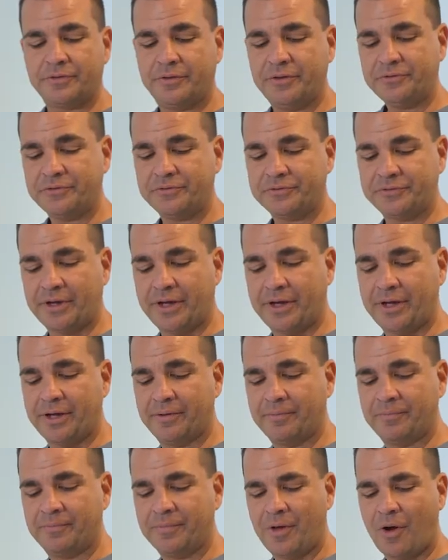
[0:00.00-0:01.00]
So this is
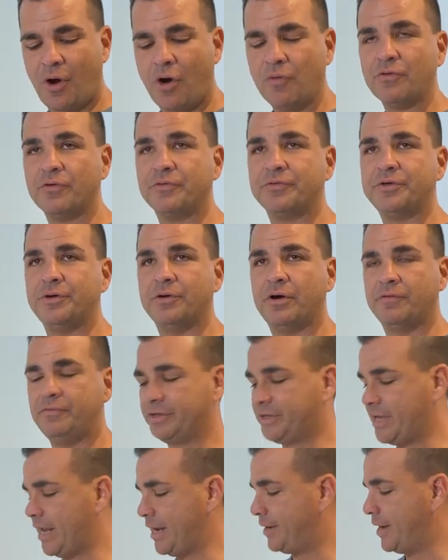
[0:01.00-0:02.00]
a overview of
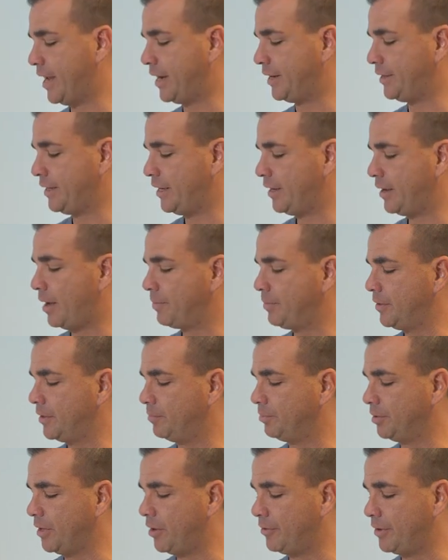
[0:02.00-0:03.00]
the canine knee. I'm
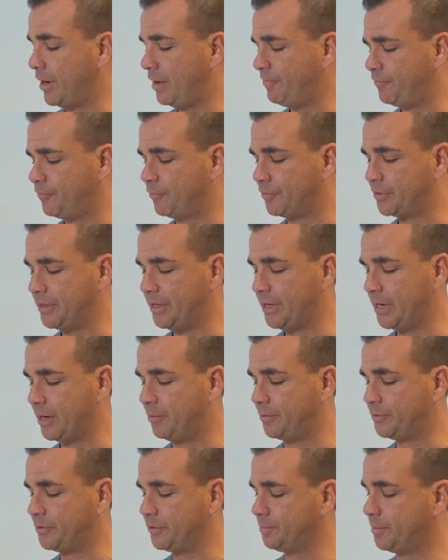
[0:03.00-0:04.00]
gonna blow it up for you
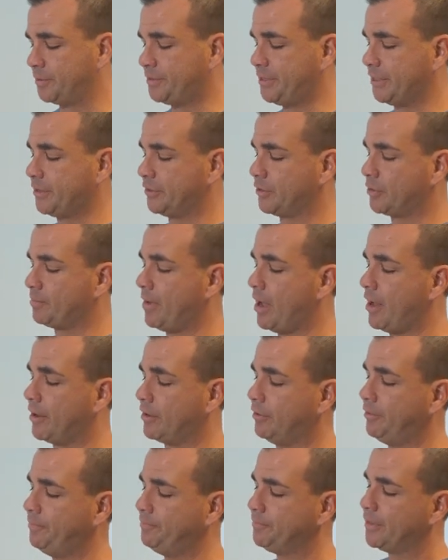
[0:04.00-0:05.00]
here with this particular
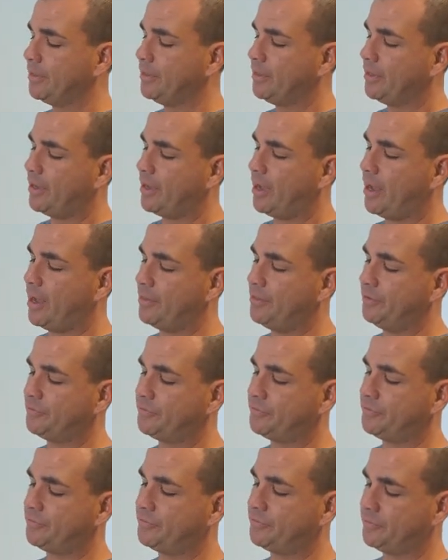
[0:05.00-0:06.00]
model. Uh,
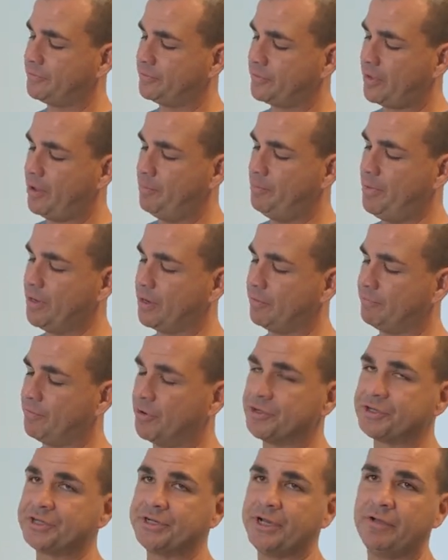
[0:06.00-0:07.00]
this is a bigger
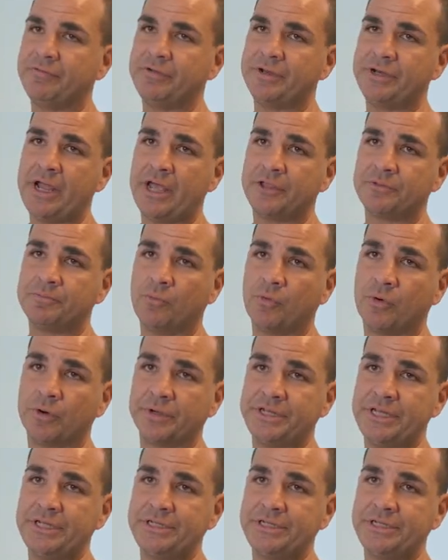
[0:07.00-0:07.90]
version of it and has more